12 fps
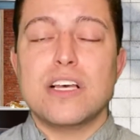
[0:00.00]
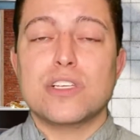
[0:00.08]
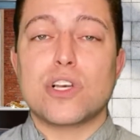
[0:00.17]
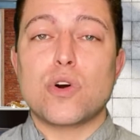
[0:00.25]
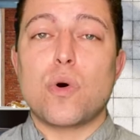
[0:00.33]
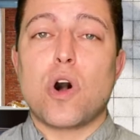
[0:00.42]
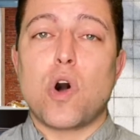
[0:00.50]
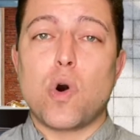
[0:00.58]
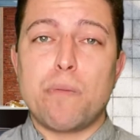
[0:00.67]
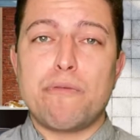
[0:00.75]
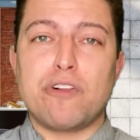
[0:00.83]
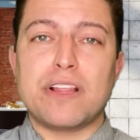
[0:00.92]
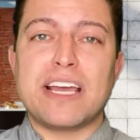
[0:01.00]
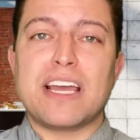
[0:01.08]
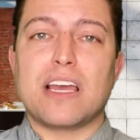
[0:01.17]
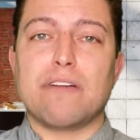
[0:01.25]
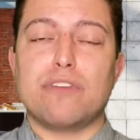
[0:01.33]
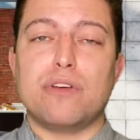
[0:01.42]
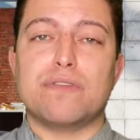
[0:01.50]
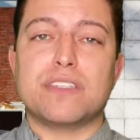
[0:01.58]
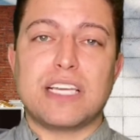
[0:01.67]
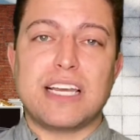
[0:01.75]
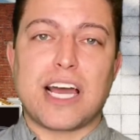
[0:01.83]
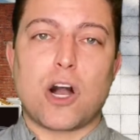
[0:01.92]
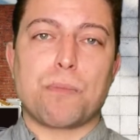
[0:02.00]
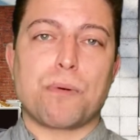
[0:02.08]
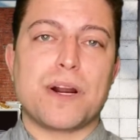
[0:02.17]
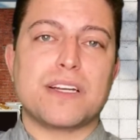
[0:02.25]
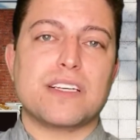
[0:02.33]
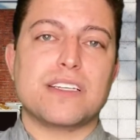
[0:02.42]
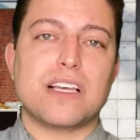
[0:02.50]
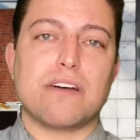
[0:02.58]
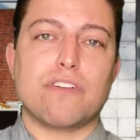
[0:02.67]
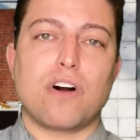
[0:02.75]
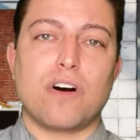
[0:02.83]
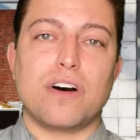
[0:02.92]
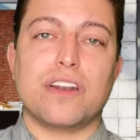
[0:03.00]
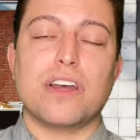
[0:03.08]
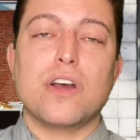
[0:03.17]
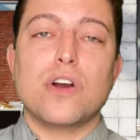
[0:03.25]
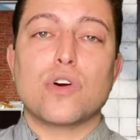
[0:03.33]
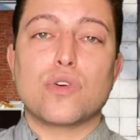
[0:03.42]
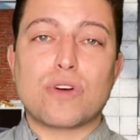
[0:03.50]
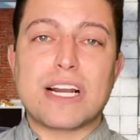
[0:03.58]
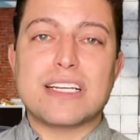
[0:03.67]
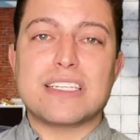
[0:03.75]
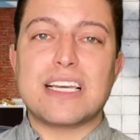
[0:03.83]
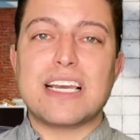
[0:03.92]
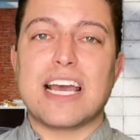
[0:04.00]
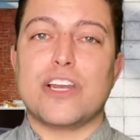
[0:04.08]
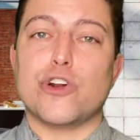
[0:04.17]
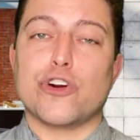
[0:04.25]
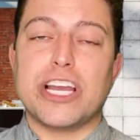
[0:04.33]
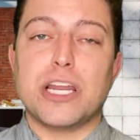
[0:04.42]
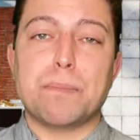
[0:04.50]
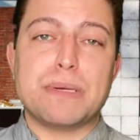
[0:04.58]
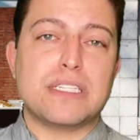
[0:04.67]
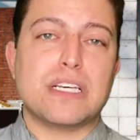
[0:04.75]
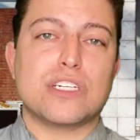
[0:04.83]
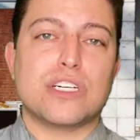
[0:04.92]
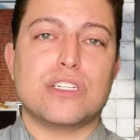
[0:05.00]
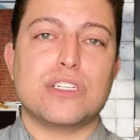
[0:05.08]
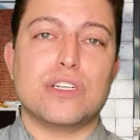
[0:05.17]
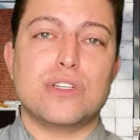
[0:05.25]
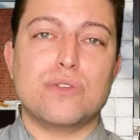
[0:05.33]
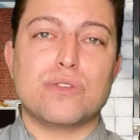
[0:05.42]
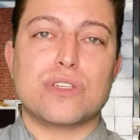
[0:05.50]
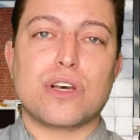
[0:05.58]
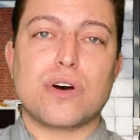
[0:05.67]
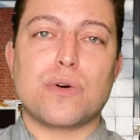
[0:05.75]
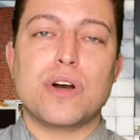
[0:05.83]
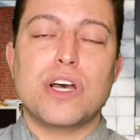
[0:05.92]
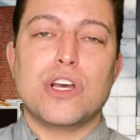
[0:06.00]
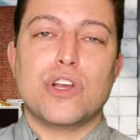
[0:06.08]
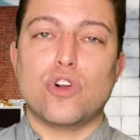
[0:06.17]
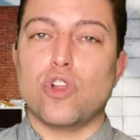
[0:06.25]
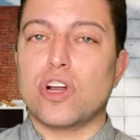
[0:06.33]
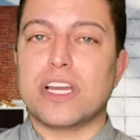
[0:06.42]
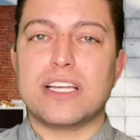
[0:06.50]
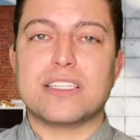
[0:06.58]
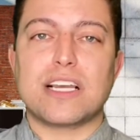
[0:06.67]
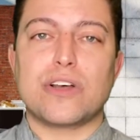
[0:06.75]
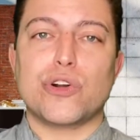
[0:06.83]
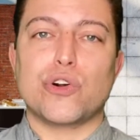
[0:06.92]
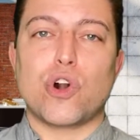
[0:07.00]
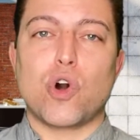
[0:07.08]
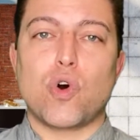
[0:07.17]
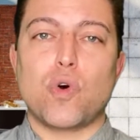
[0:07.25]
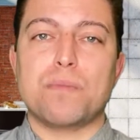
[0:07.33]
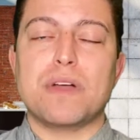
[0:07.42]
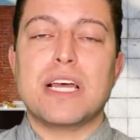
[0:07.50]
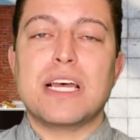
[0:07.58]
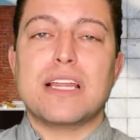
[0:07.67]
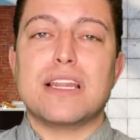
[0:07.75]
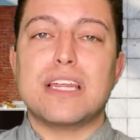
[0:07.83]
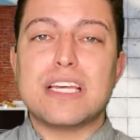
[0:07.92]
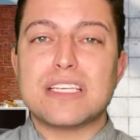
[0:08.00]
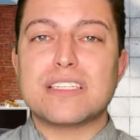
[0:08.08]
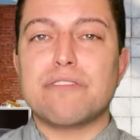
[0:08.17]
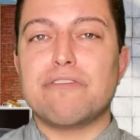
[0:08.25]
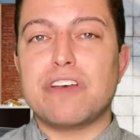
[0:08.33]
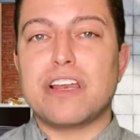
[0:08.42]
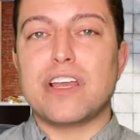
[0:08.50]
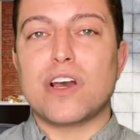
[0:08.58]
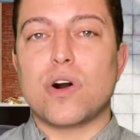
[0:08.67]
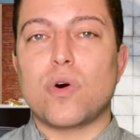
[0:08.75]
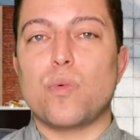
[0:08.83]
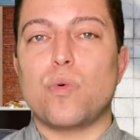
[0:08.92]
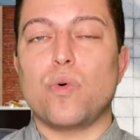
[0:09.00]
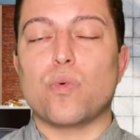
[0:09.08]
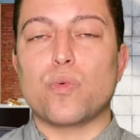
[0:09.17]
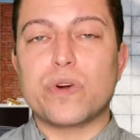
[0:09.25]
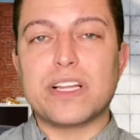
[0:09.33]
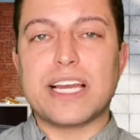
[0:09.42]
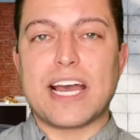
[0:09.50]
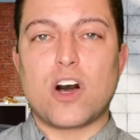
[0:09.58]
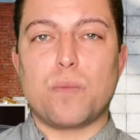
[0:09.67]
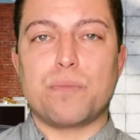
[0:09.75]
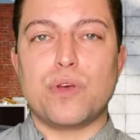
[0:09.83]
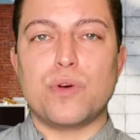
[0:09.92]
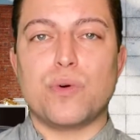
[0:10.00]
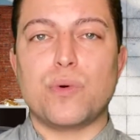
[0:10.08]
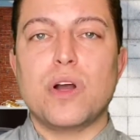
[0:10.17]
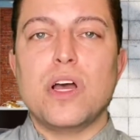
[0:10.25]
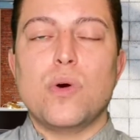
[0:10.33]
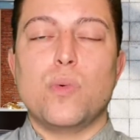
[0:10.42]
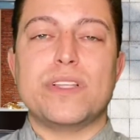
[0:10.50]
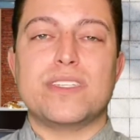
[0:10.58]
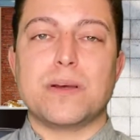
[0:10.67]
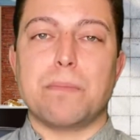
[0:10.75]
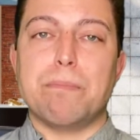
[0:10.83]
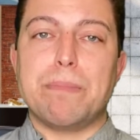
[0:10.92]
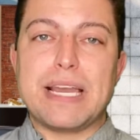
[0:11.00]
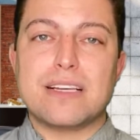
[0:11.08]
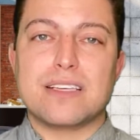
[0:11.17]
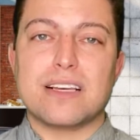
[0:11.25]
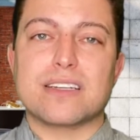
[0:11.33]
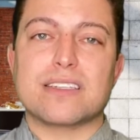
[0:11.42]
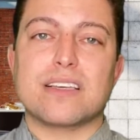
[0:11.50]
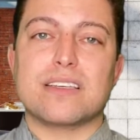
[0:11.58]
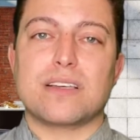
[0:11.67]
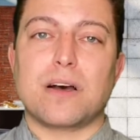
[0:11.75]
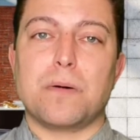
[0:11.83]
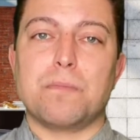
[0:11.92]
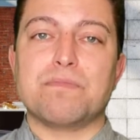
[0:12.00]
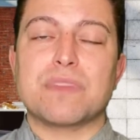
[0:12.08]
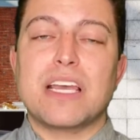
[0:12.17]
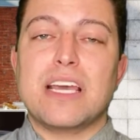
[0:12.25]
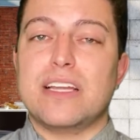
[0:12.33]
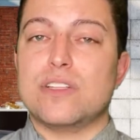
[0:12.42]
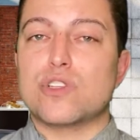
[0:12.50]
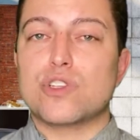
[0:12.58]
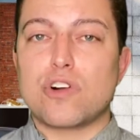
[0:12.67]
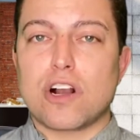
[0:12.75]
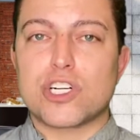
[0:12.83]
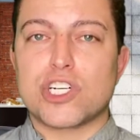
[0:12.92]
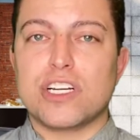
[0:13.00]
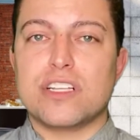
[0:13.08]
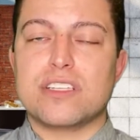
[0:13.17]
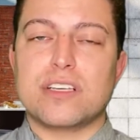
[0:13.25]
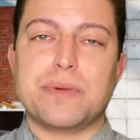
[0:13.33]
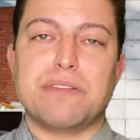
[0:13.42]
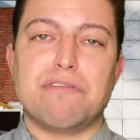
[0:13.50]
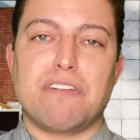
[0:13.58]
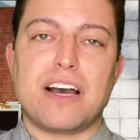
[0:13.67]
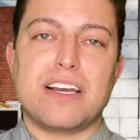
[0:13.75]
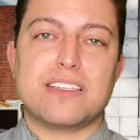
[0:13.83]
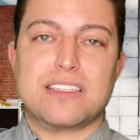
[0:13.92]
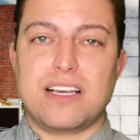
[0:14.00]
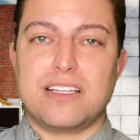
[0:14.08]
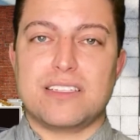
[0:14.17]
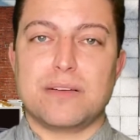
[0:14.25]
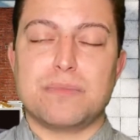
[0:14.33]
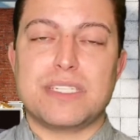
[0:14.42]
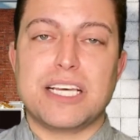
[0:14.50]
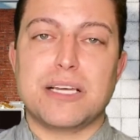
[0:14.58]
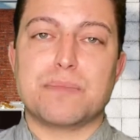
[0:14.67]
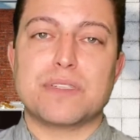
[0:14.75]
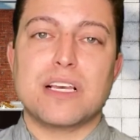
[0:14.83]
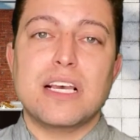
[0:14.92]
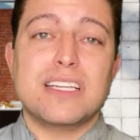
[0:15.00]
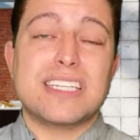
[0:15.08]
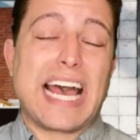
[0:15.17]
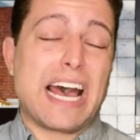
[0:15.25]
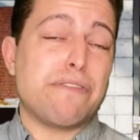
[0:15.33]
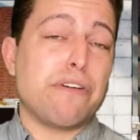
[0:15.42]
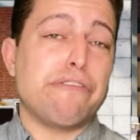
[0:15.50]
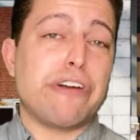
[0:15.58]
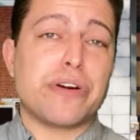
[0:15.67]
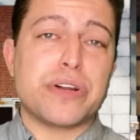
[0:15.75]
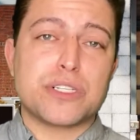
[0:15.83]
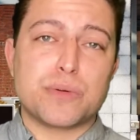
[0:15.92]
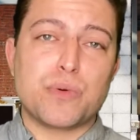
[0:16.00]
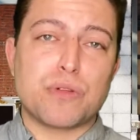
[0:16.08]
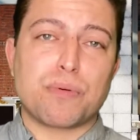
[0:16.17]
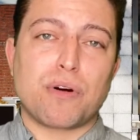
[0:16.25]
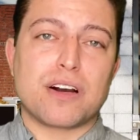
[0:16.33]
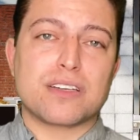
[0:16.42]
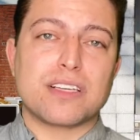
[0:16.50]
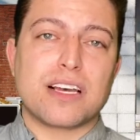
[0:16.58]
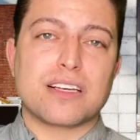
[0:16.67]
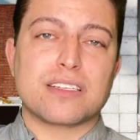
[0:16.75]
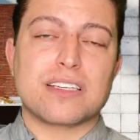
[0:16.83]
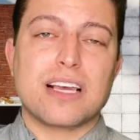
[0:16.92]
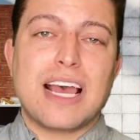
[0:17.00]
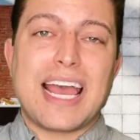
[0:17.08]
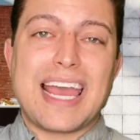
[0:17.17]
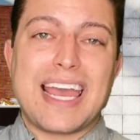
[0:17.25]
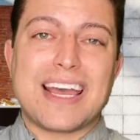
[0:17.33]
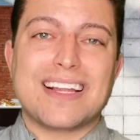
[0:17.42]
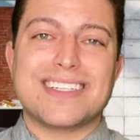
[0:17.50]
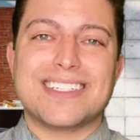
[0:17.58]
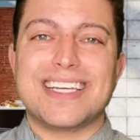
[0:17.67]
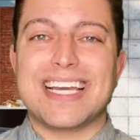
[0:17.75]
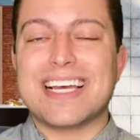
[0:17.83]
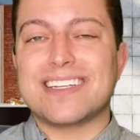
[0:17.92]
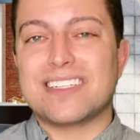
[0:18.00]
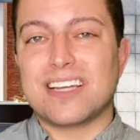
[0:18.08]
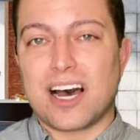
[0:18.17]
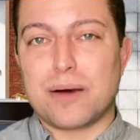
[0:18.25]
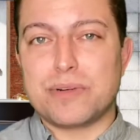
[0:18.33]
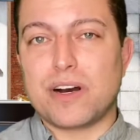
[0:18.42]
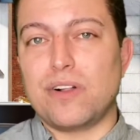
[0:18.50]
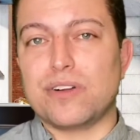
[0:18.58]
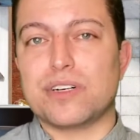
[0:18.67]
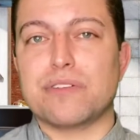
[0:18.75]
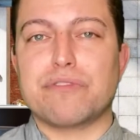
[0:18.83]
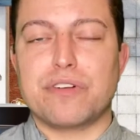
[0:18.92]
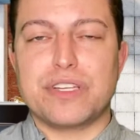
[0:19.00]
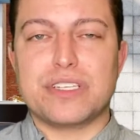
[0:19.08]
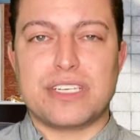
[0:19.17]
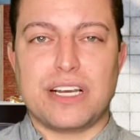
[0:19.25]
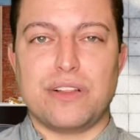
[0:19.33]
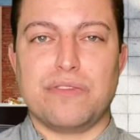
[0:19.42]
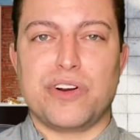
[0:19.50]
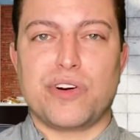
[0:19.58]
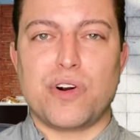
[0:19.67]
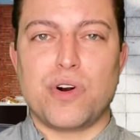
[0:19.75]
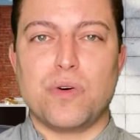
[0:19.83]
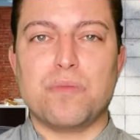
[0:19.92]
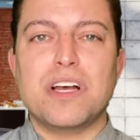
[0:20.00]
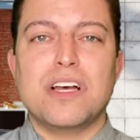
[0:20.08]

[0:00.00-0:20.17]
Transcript: So hopefully, if you've seen how prices have gone crazy and you're in a position to do so, you're looking to sell your home, this video will really help you with some basics, some instruction, some advice, and some tips to have a very smooth process and to get top dollar for the sale of your home.